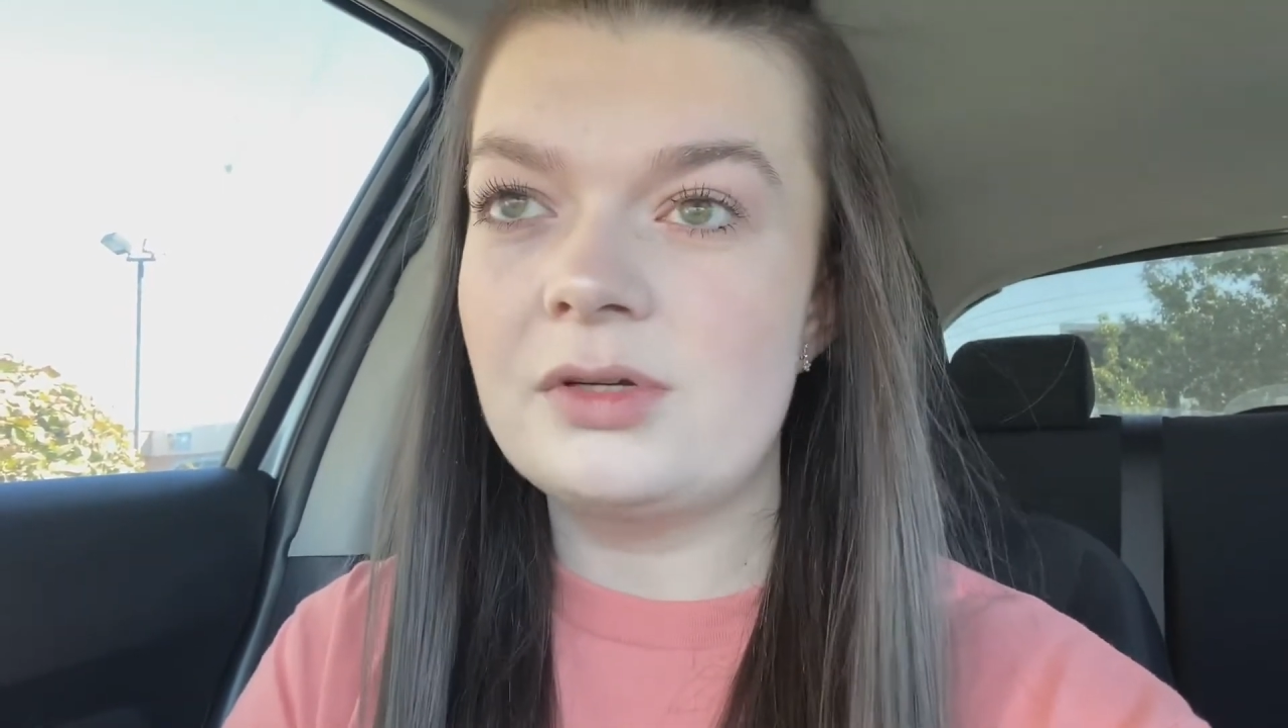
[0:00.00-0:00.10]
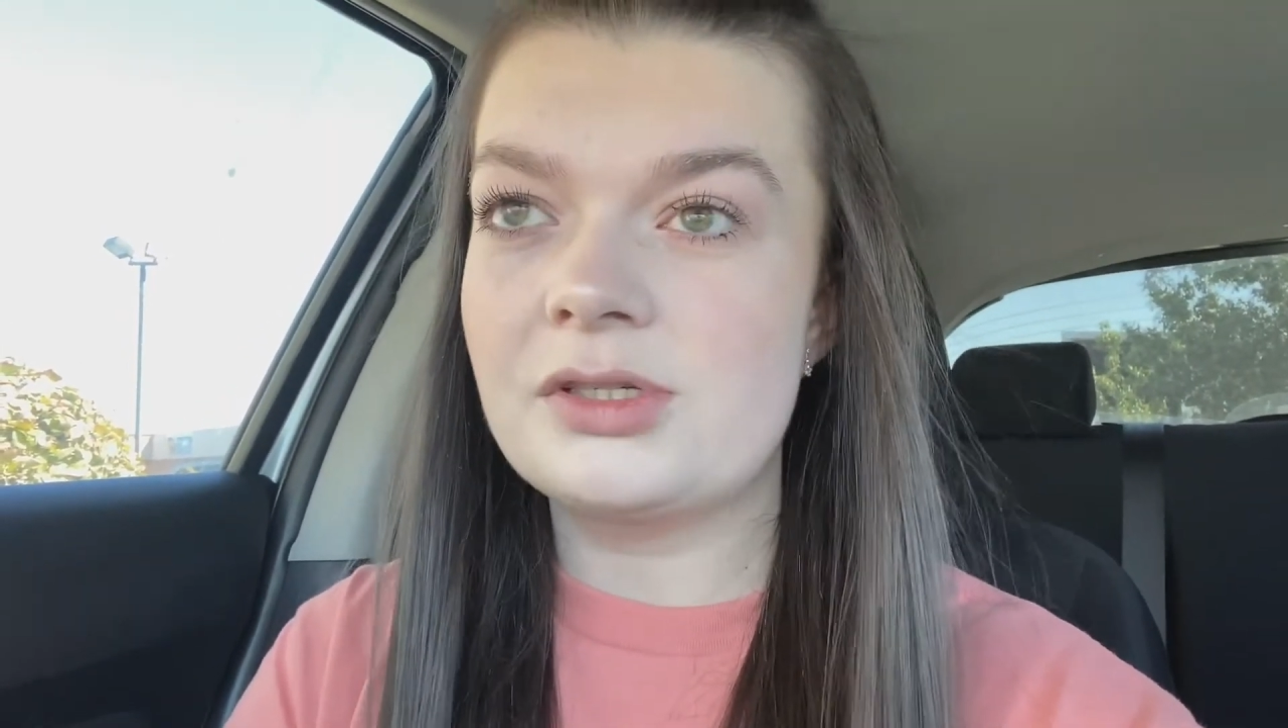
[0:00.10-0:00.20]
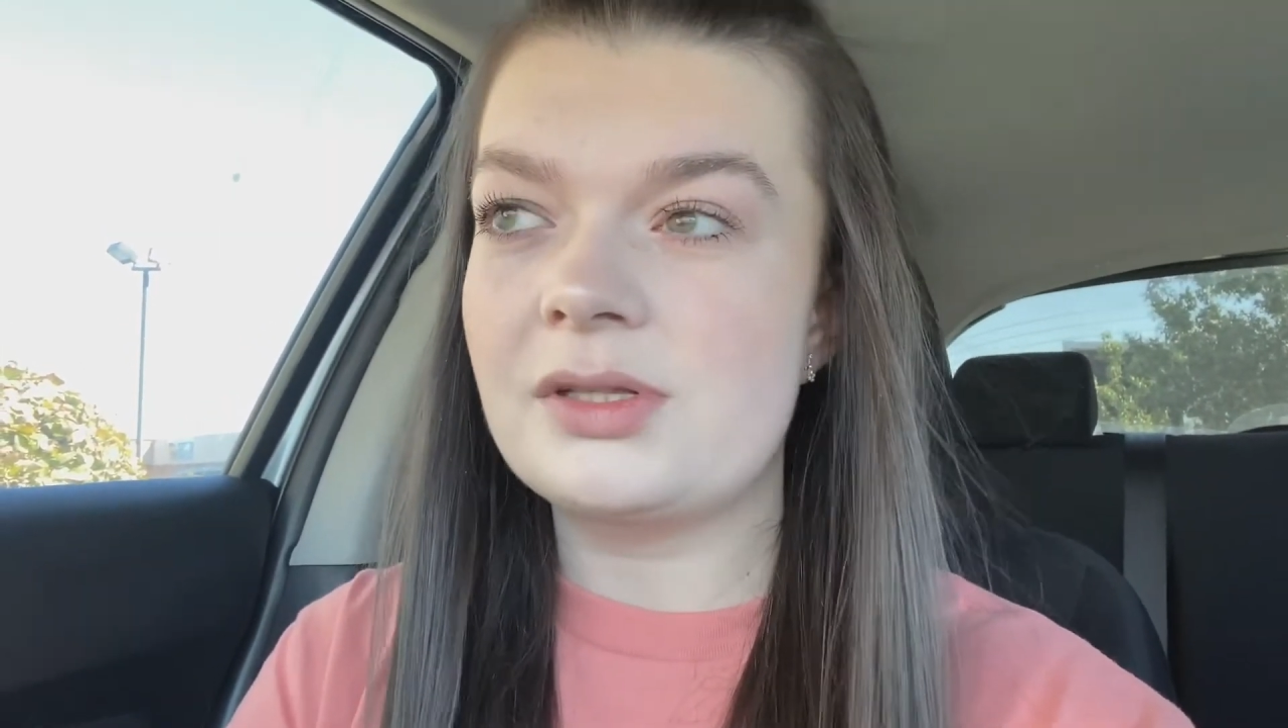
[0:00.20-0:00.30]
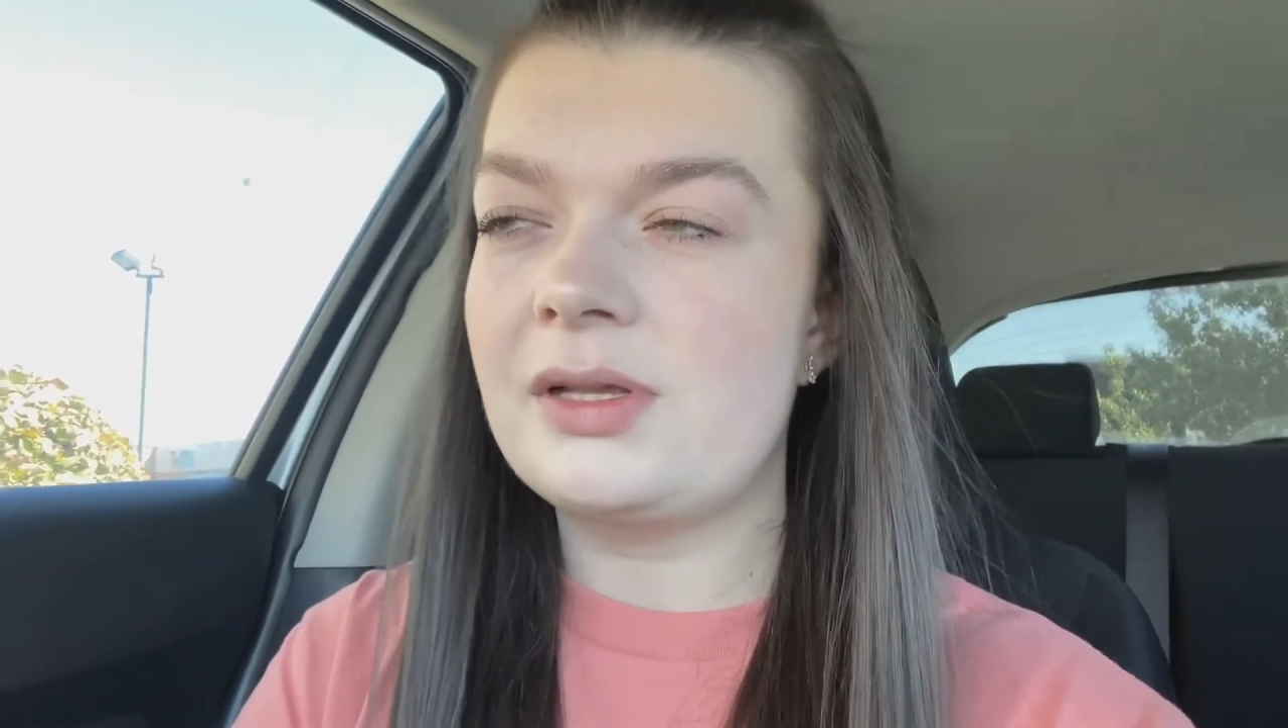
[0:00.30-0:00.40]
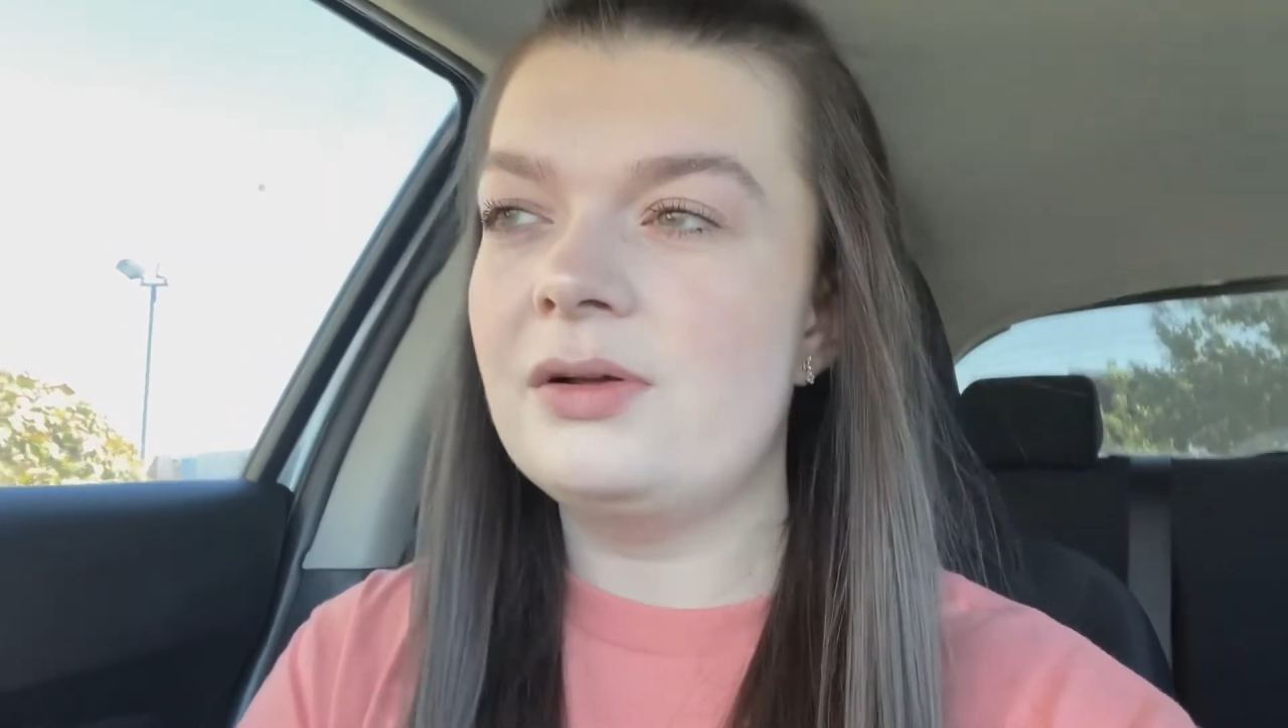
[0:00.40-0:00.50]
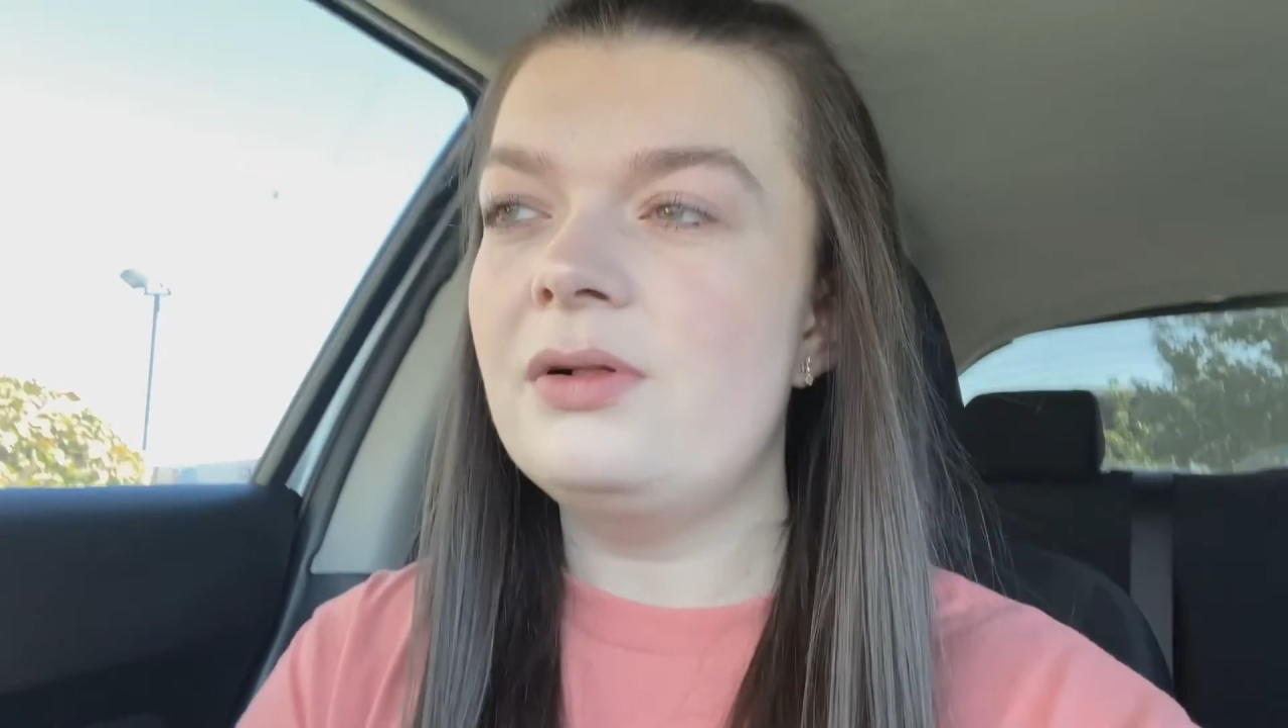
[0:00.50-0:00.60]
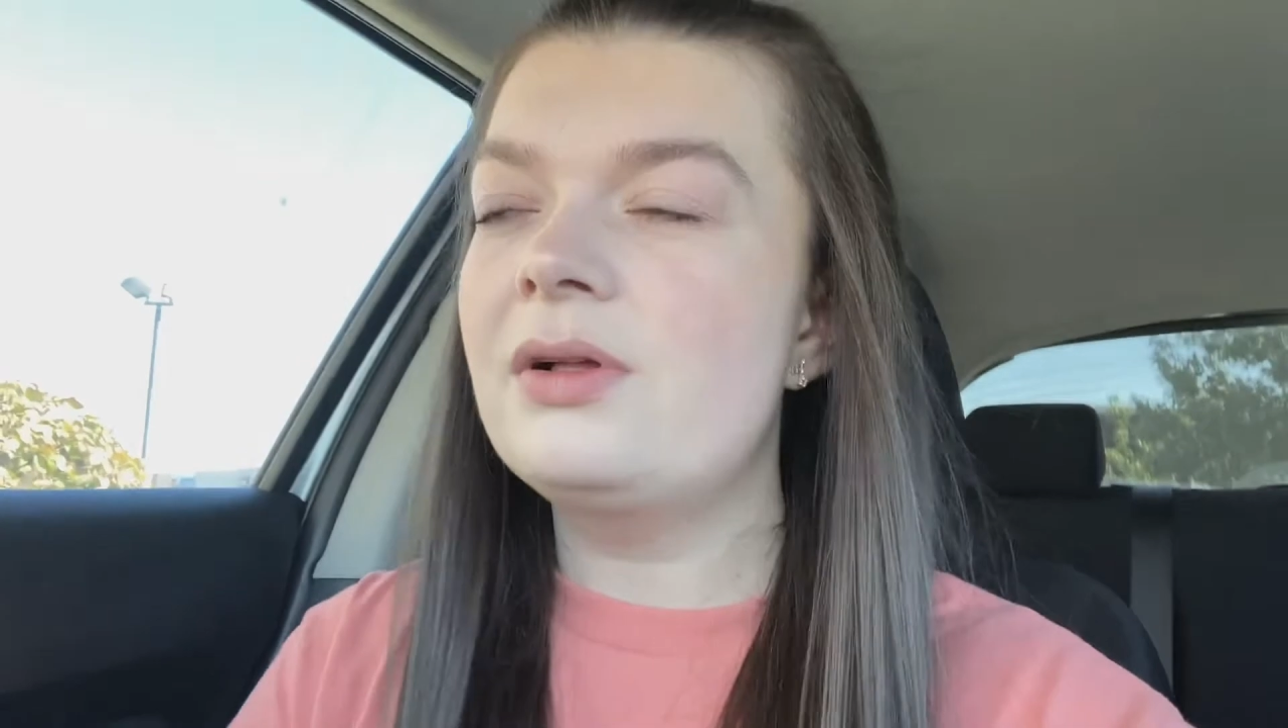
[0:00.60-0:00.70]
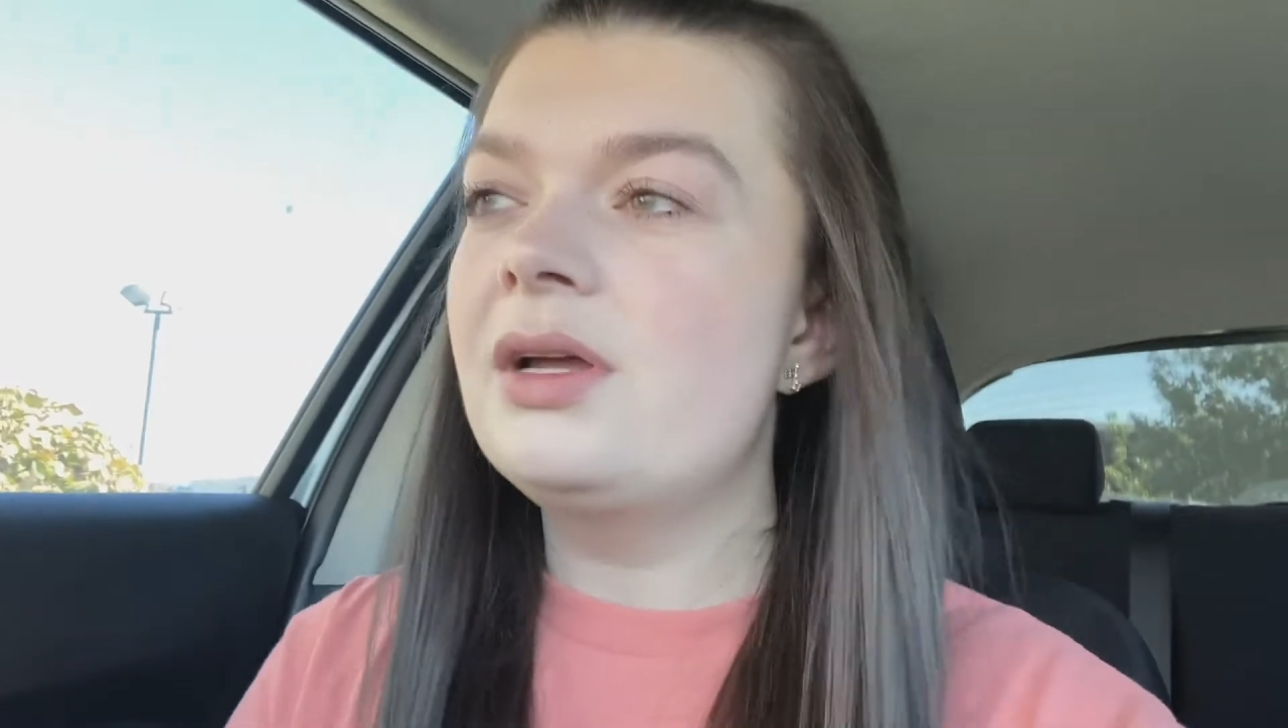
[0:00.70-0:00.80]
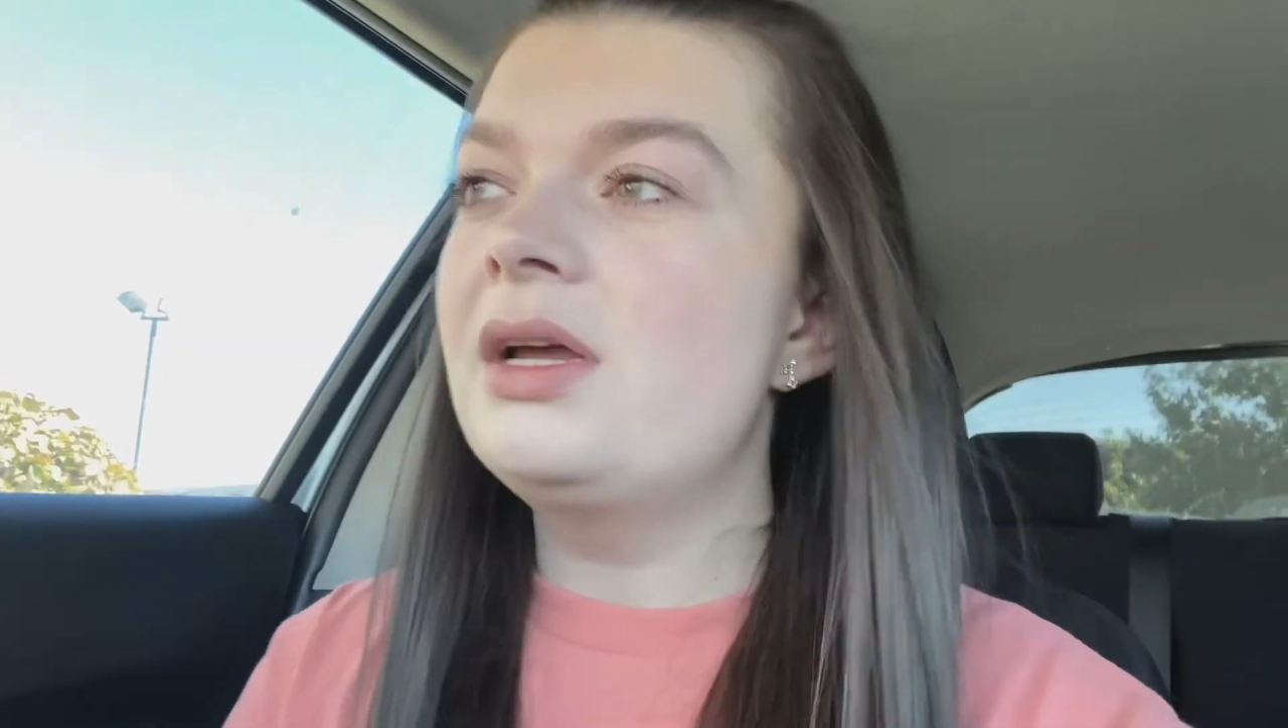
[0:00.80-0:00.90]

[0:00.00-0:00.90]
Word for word: which is illegal.